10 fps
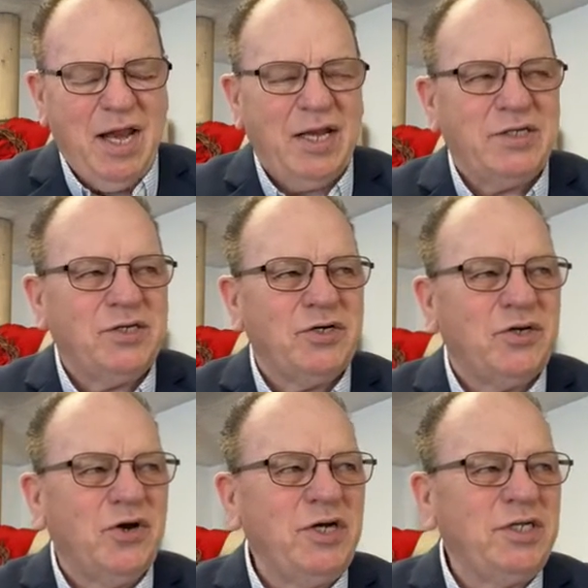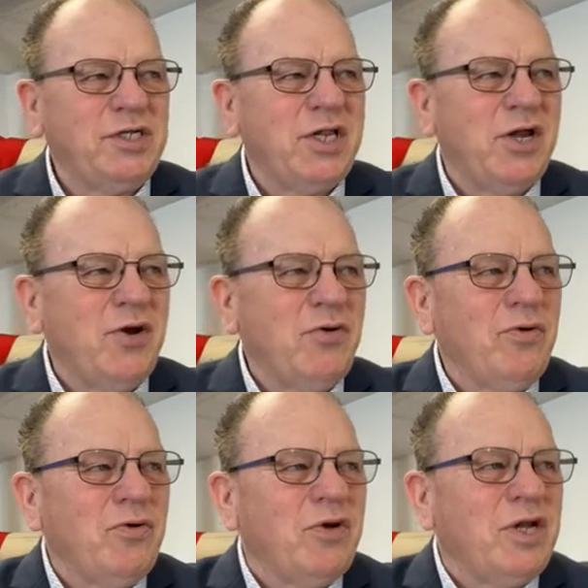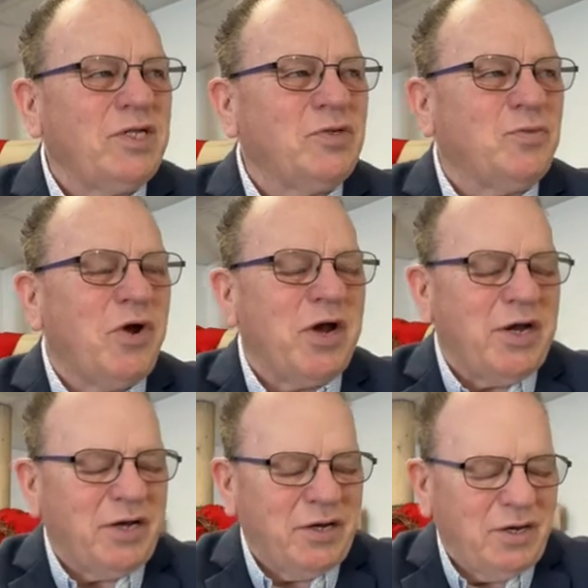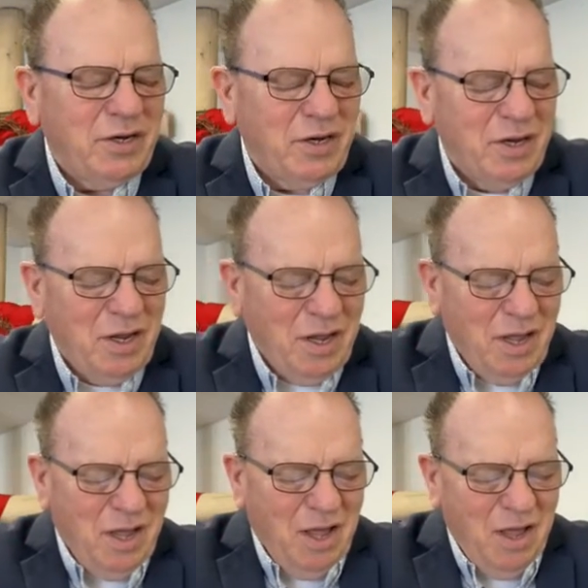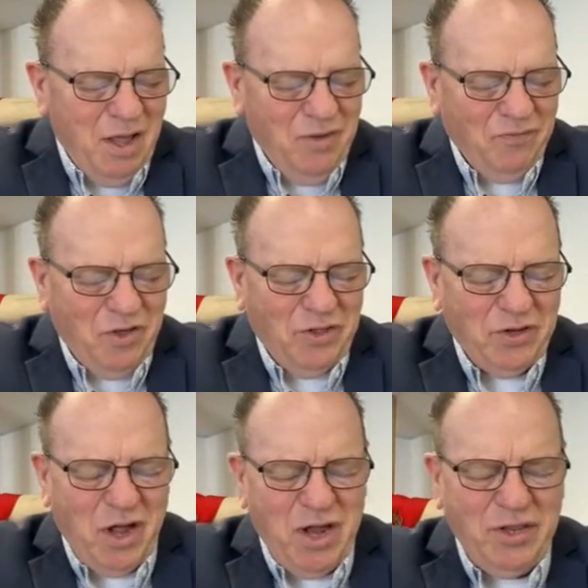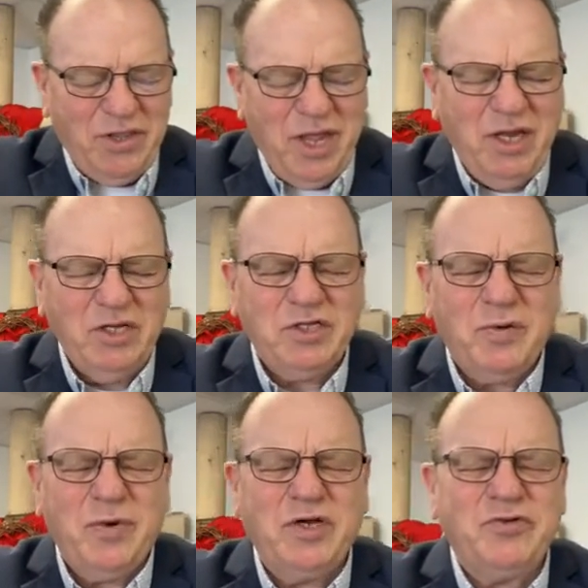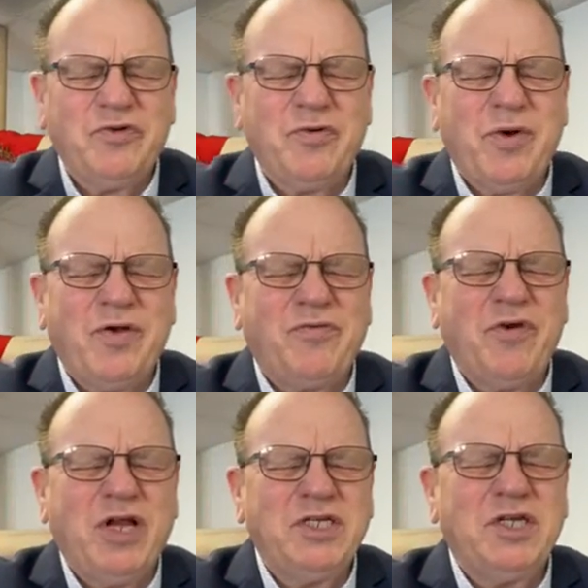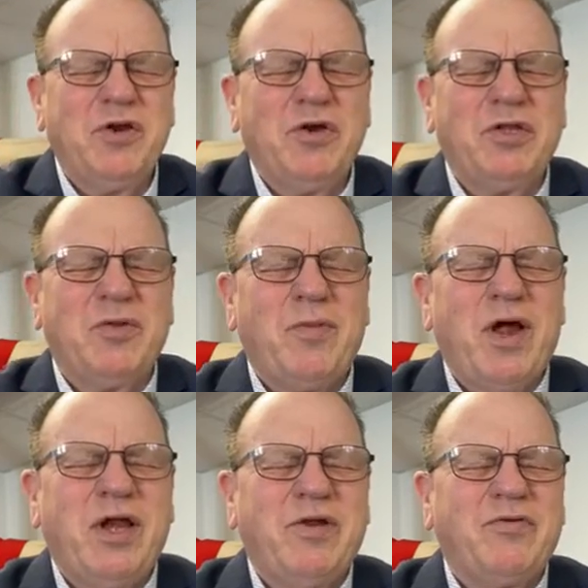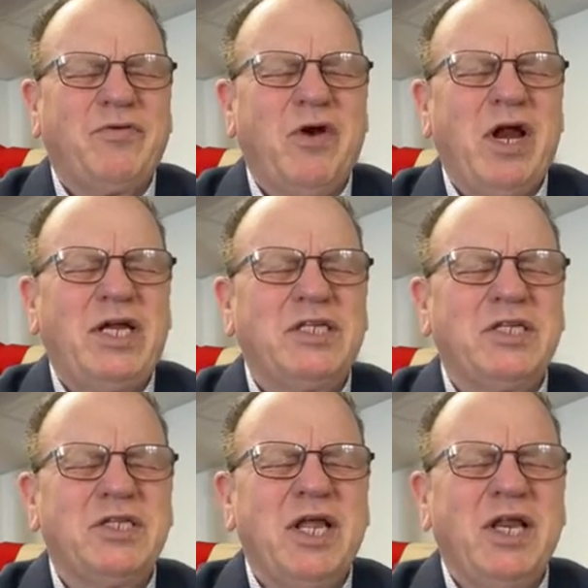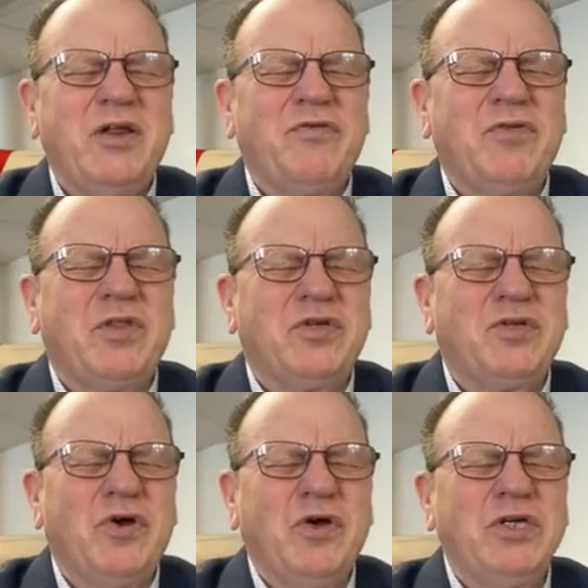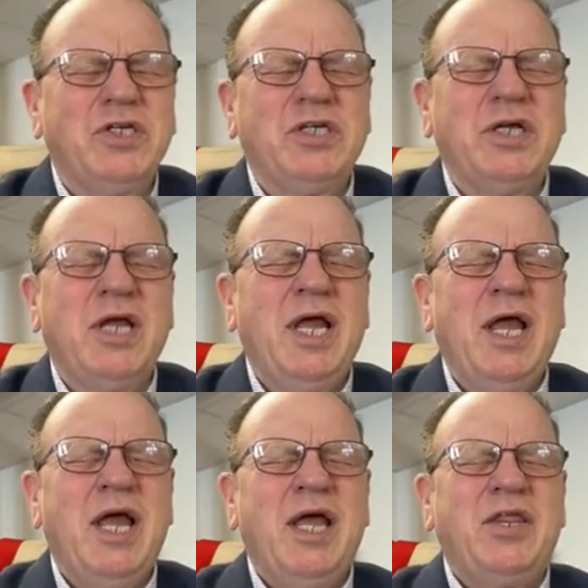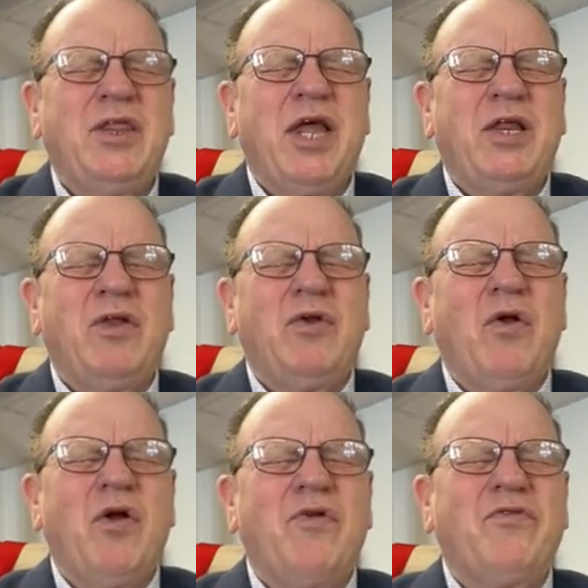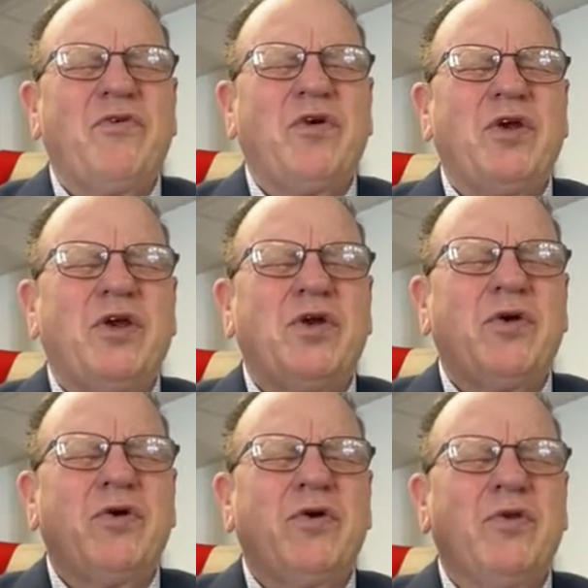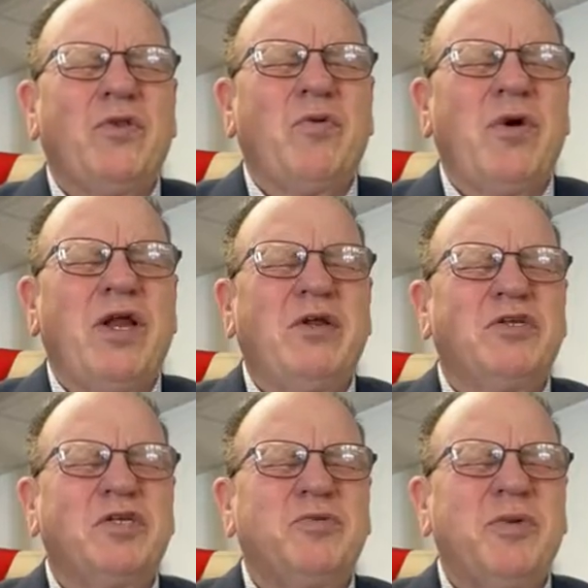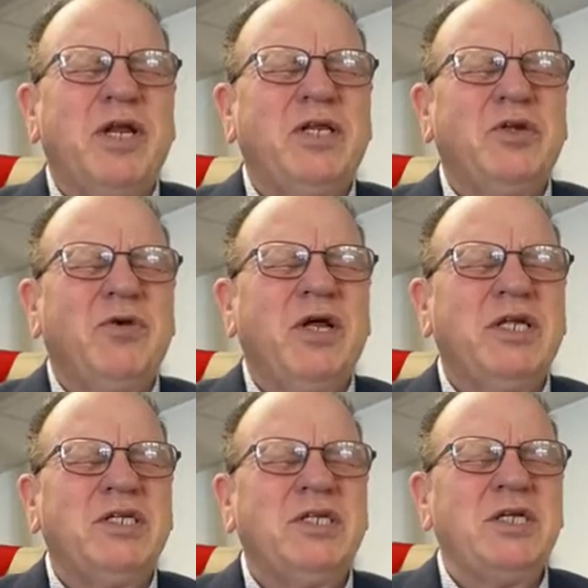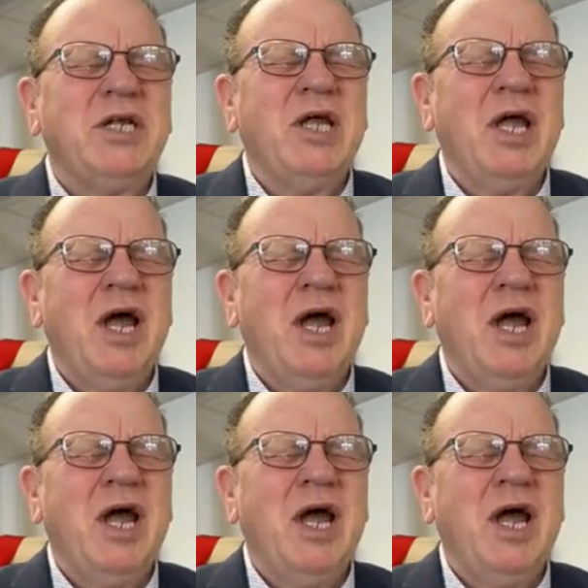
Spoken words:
And as you're turning to there, let's pray. Father God, thank you so much for my friends here in the body of Christ. Thank you for the church. Thank you, Lord, for the way you speak to us.